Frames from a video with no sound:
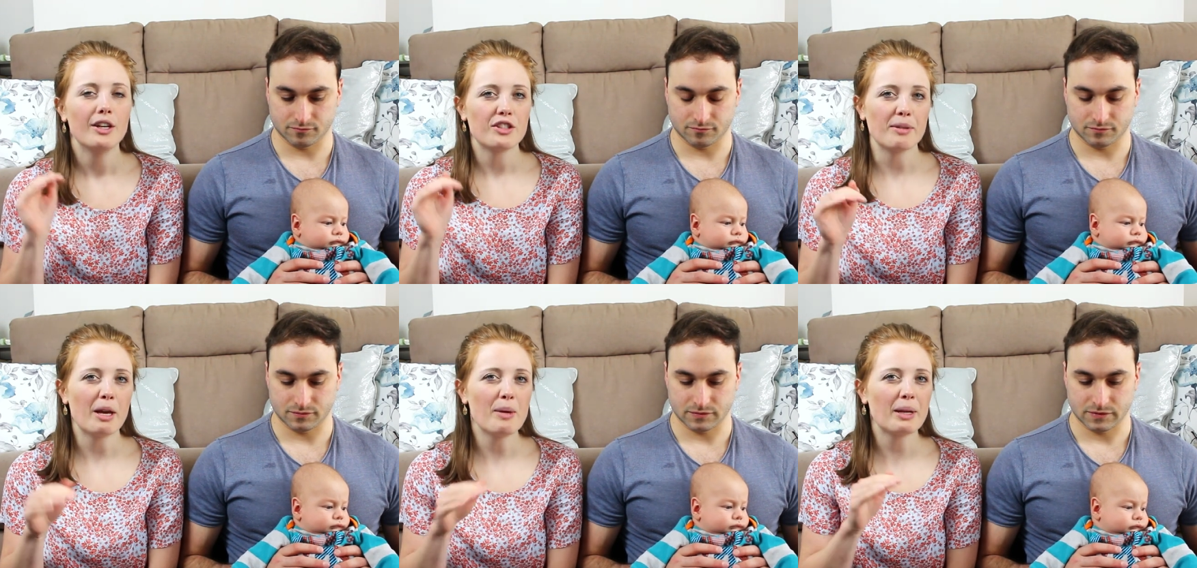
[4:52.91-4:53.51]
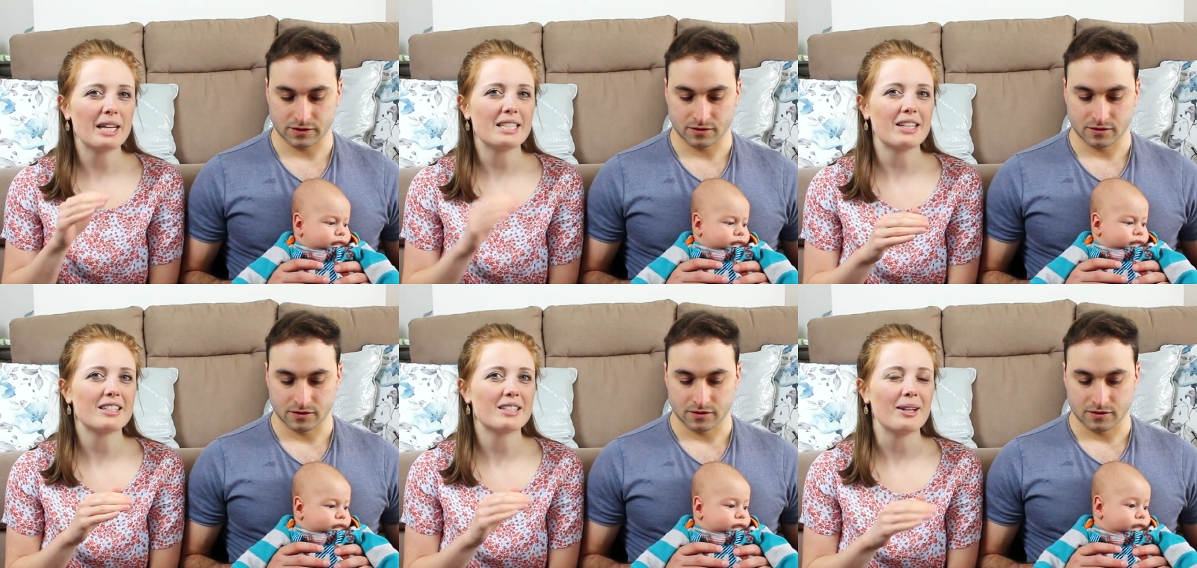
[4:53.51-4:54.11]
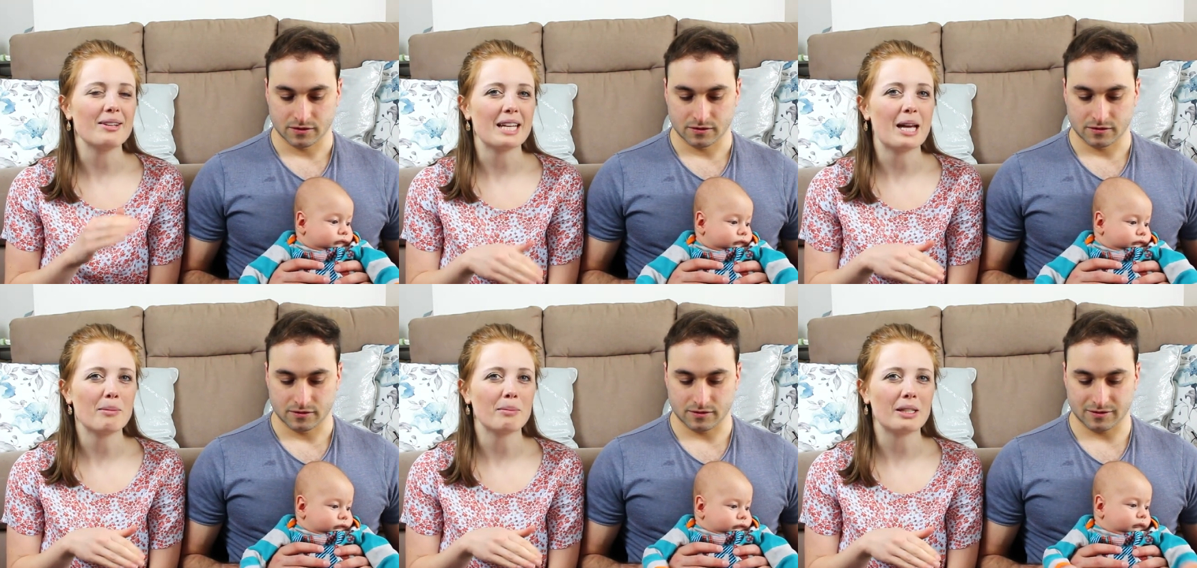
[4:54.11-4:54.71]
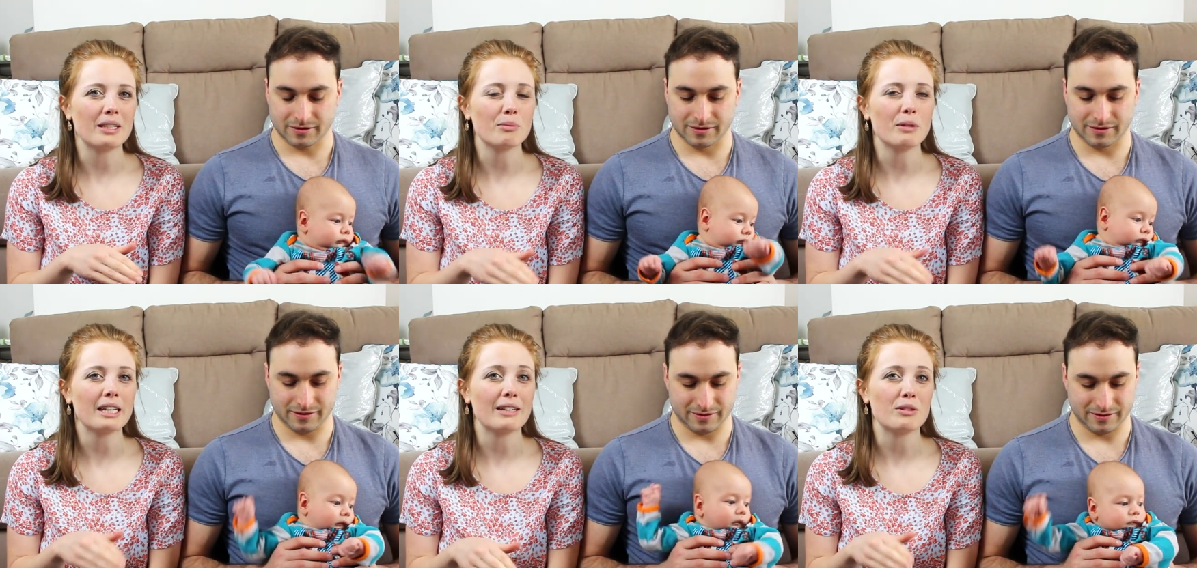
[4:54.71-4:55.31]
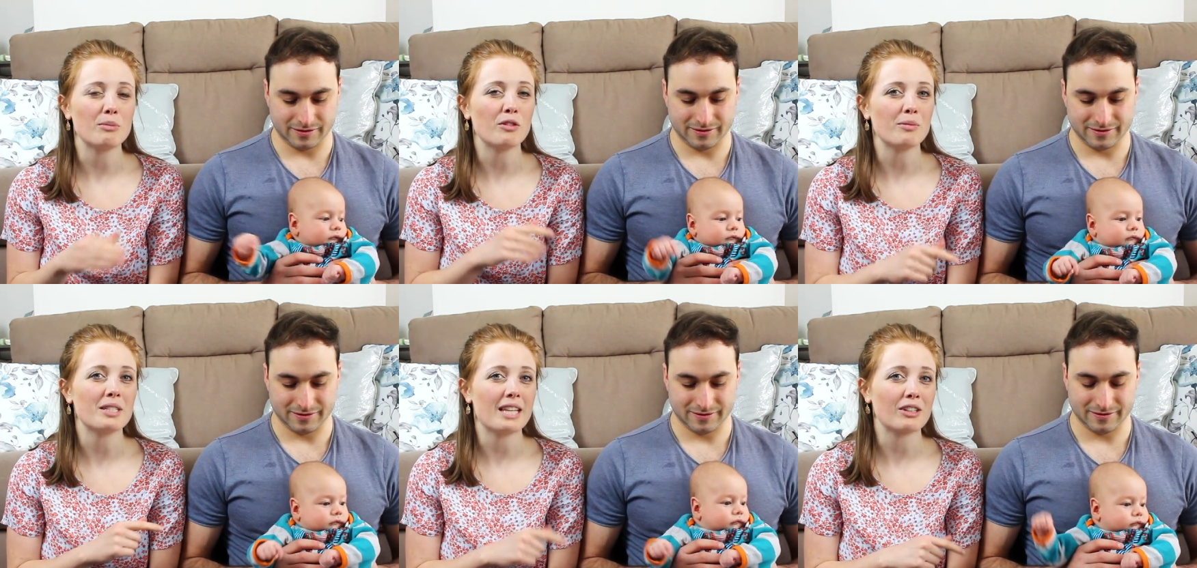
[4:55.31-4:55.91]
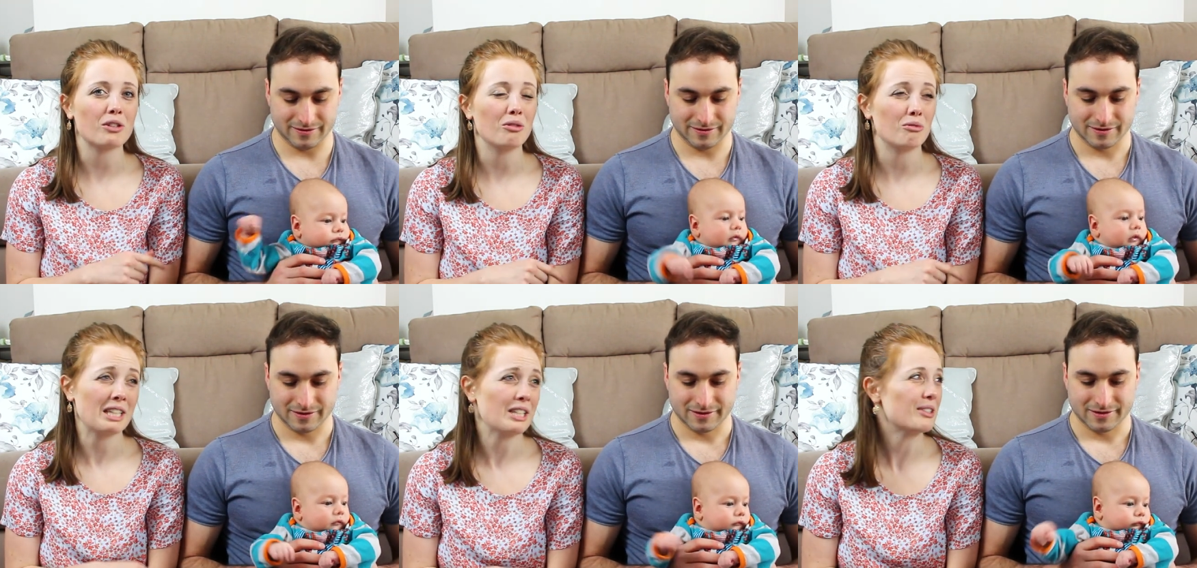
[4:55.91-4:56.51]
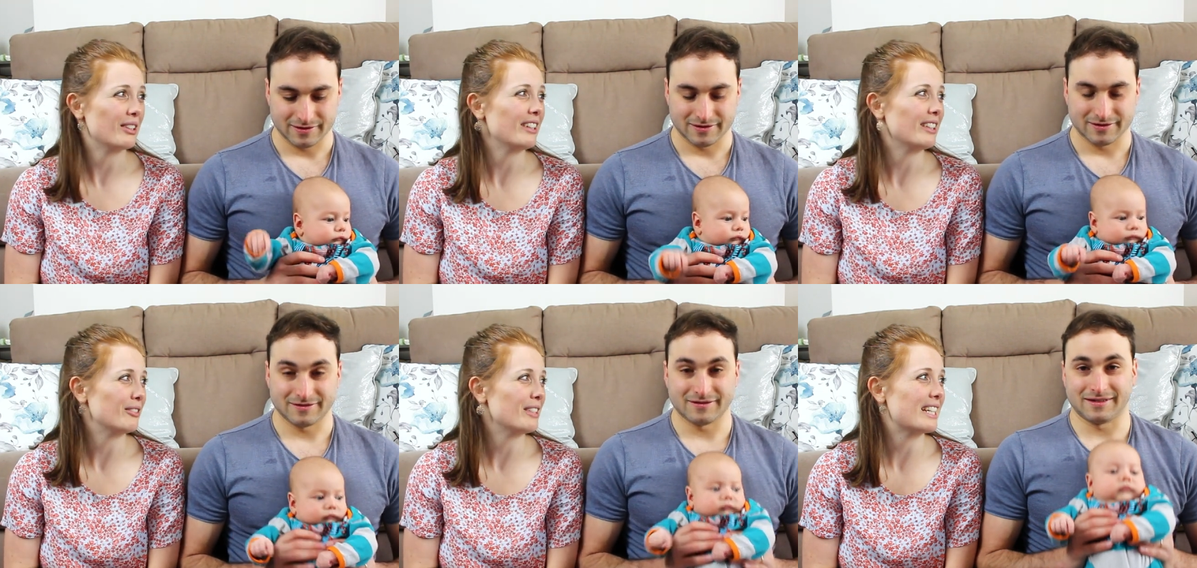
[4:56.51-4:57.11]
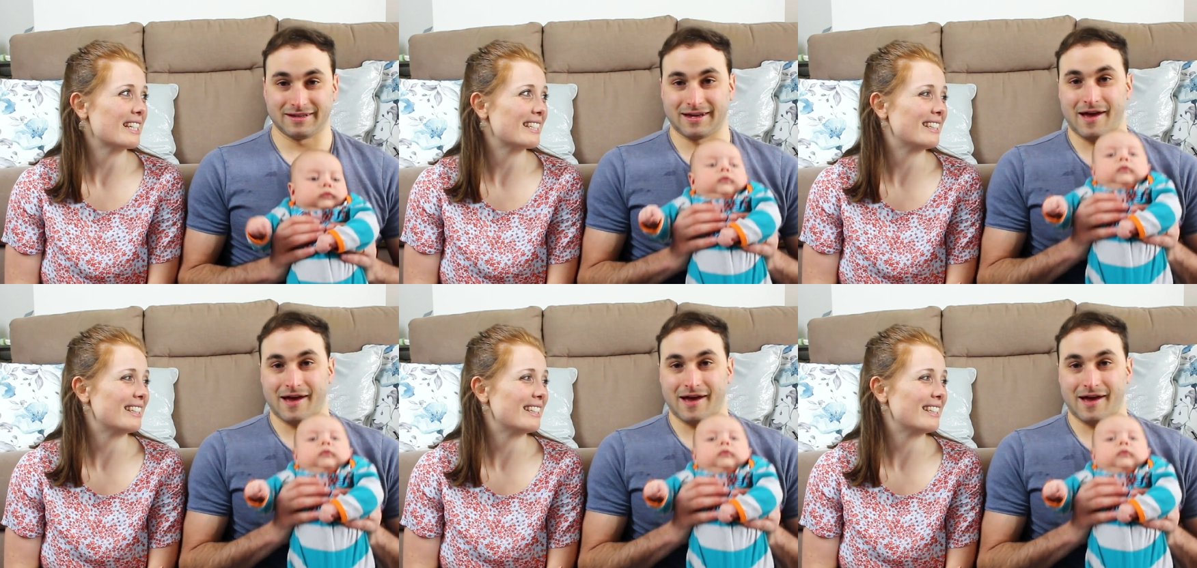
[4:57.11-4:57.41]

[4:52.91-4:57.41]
Speaker 1: So I'm hoping it does slow down because we're gonna have to move him to that cot really soon if it doesn't.